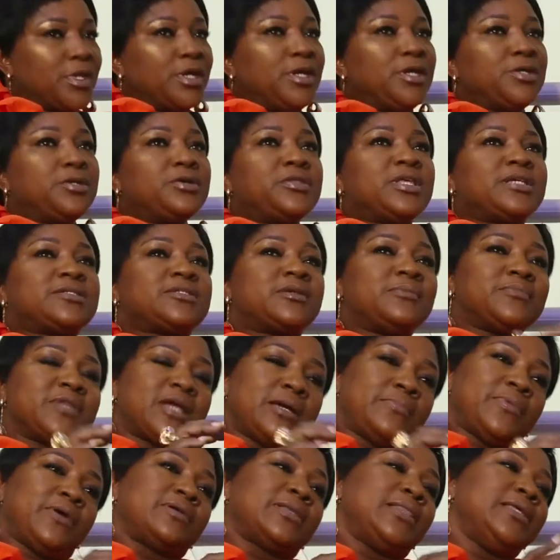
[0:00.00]
You know, there's something
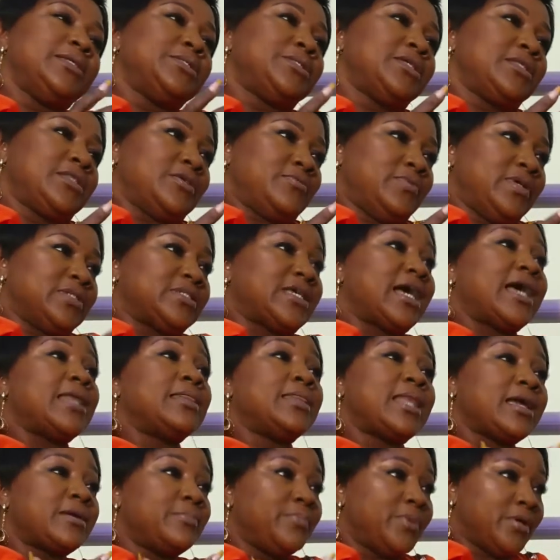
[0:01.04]
about clinching the waist. I
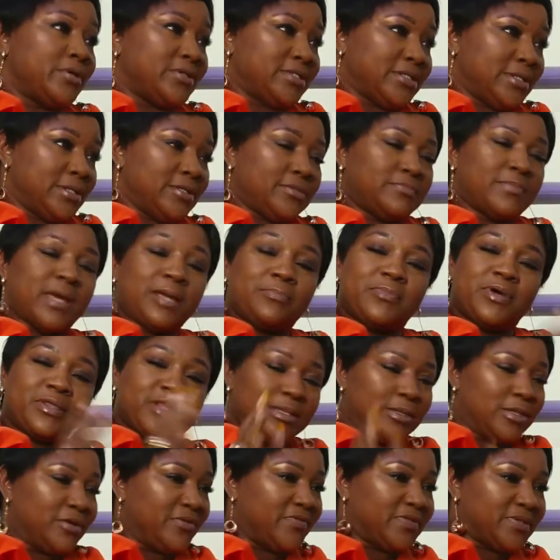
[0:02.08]
like belts, and that My mother
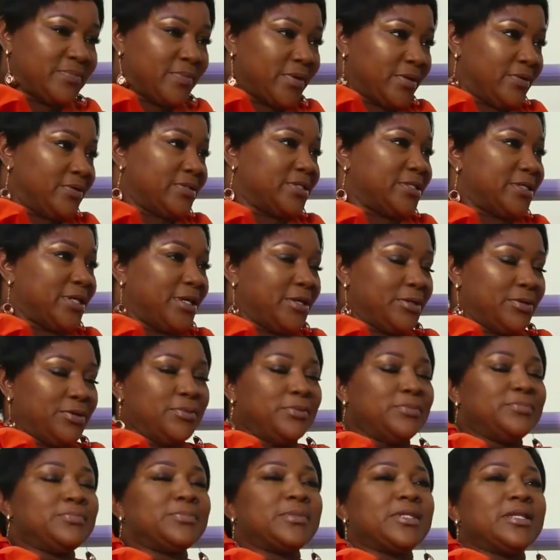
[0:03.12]
loves belts. you know.
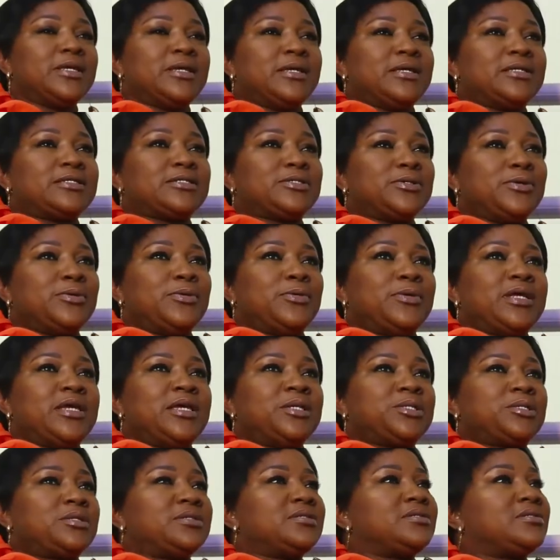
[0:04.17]
So
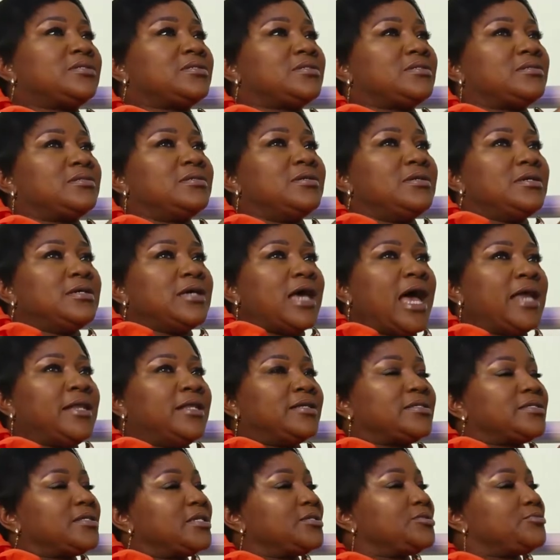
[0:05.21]
it just, an
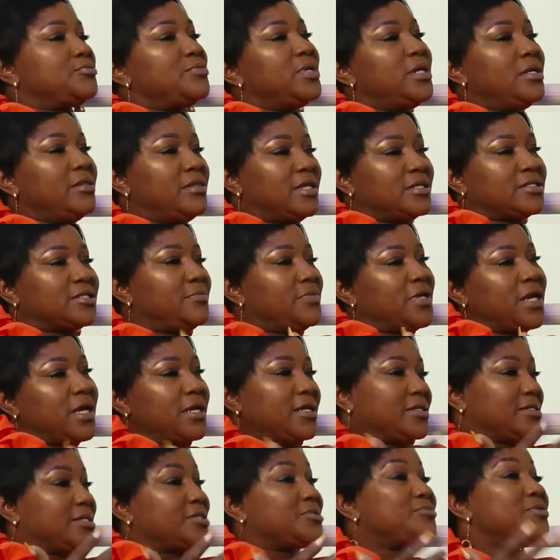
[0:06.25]
accessory, there's something an
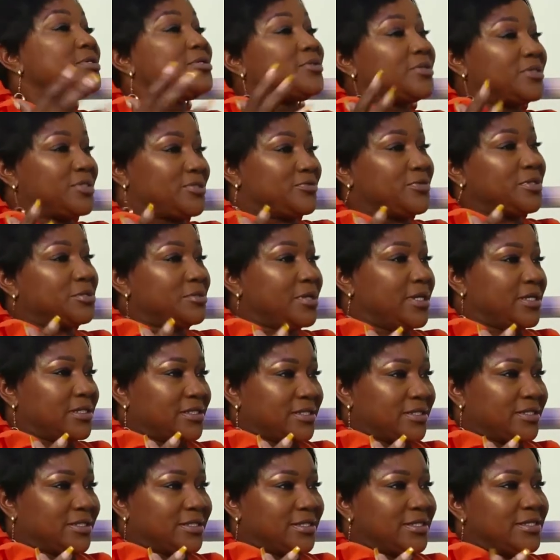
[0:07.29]
accessory does to a
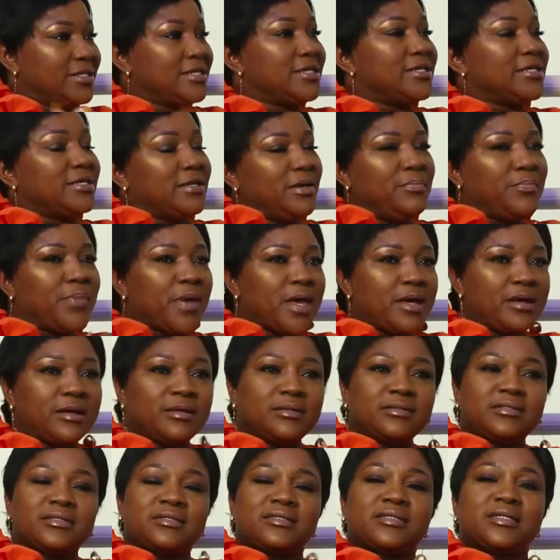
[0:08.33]
dress.
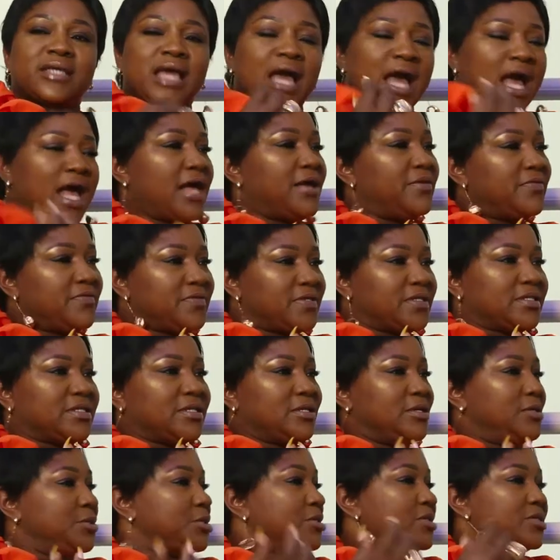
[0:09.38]
Belts, scarves,
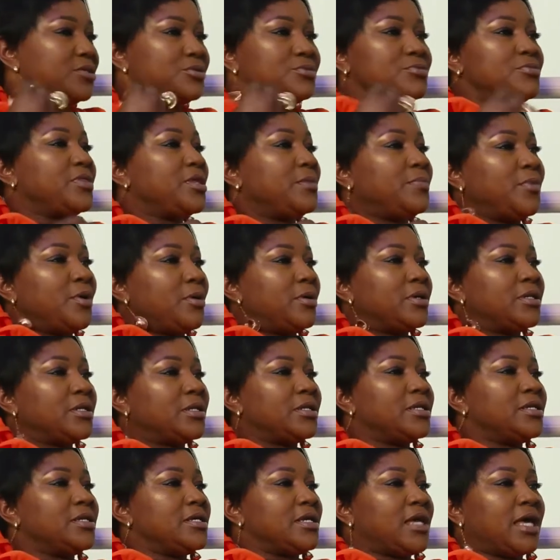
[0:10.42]
you just throw them on,
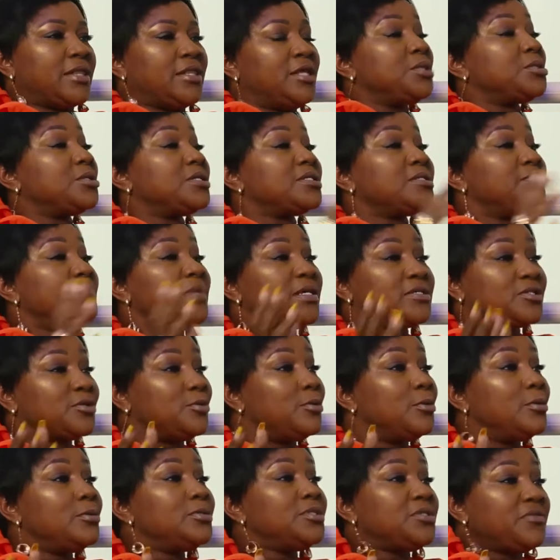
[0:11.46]
and then it just makes a
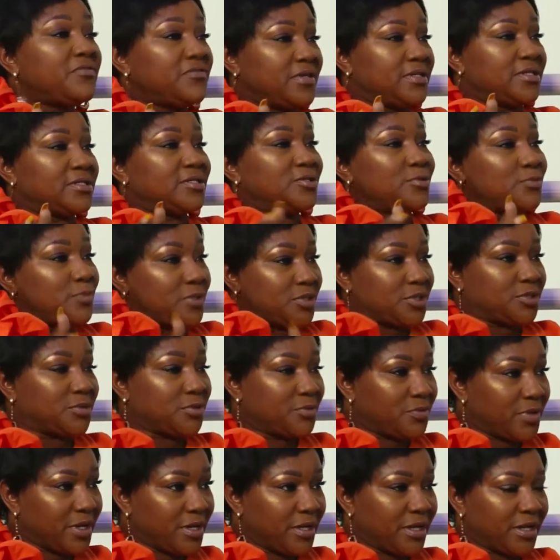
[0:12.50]
whole difference to what you're
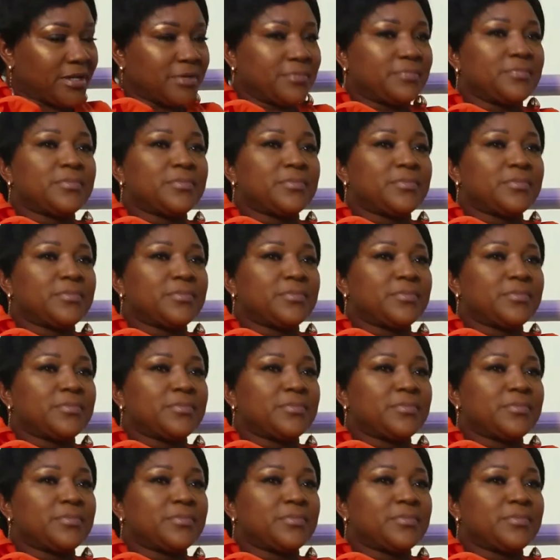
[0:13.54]
wearing.